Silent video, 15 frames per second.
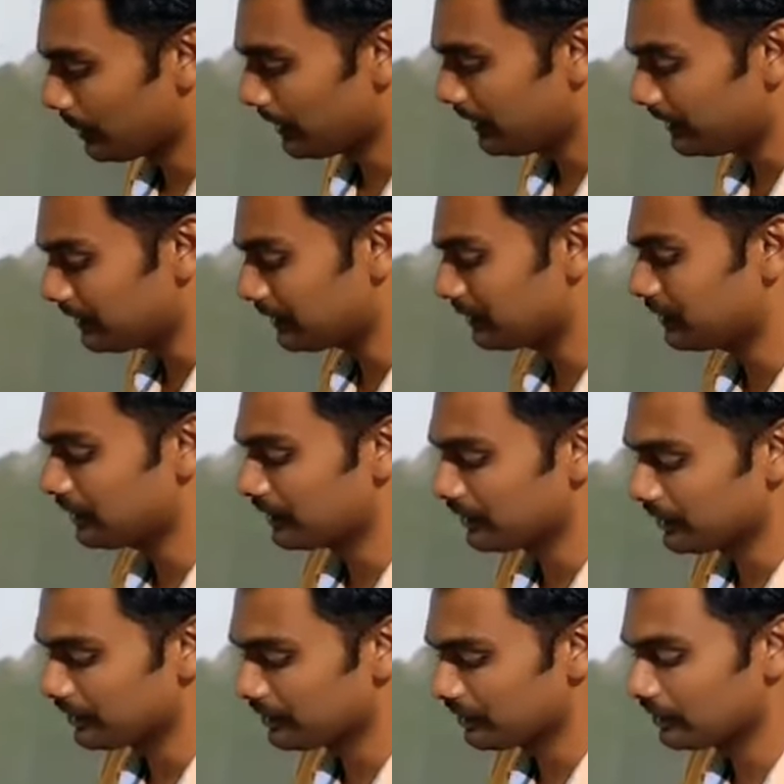Internal
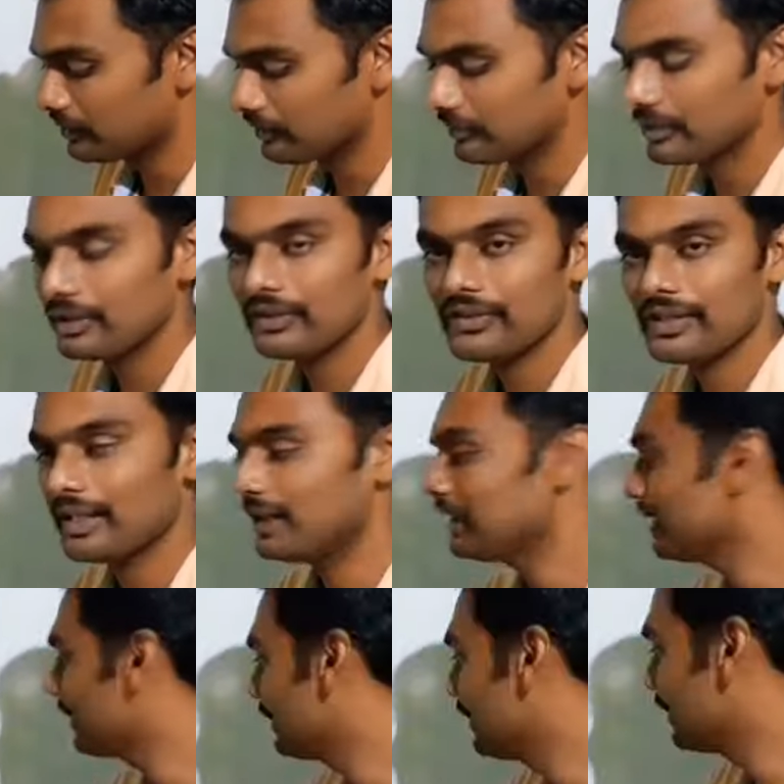resistance of the cell
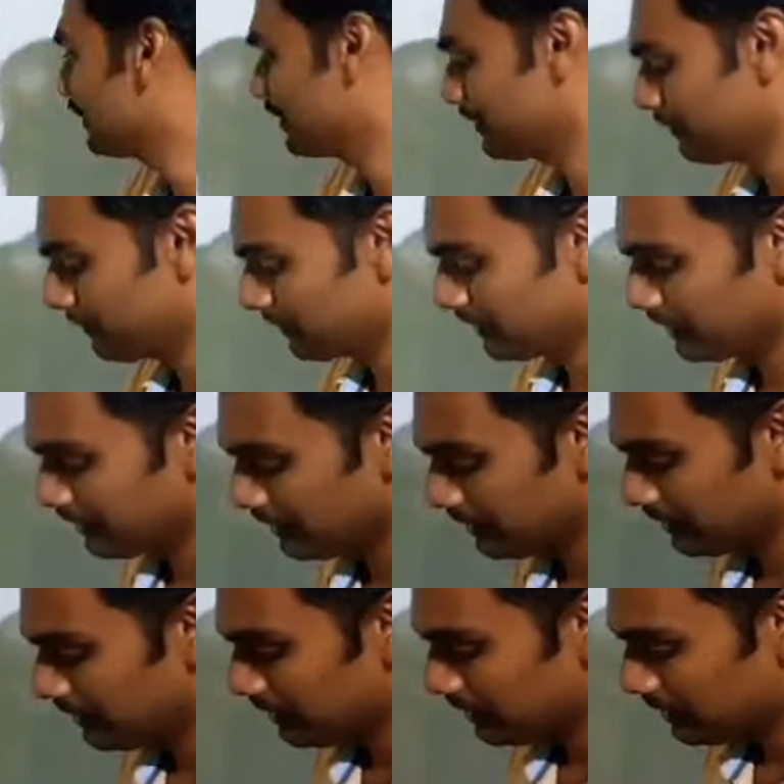is this.
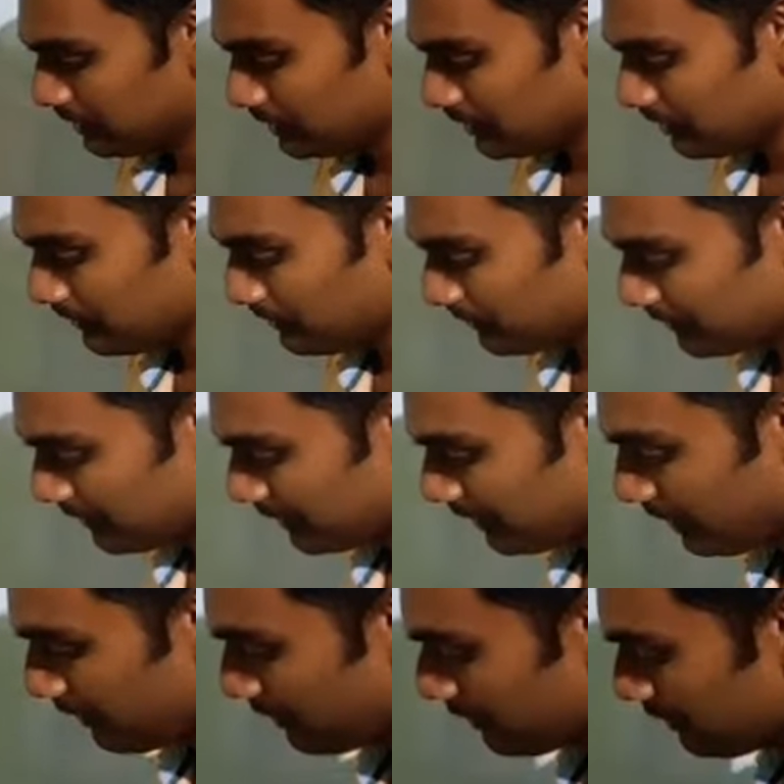Okay, yeah.